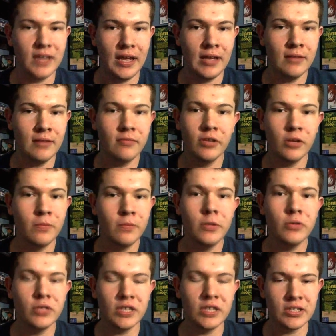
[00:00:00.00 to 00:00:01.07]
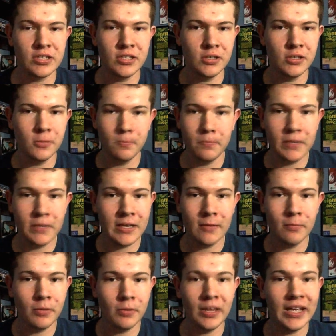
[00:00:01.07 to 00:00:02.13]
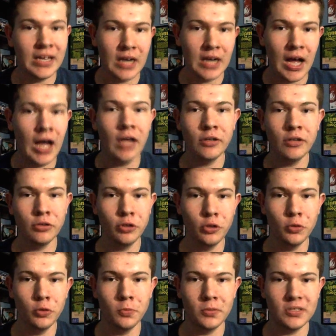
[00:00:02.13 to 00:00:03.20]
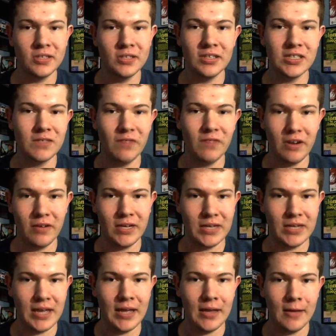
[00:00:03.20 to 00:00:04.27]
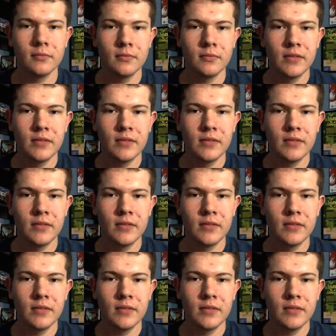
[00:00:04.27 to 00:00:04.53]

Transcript: and their music is still being played on loop to this very day.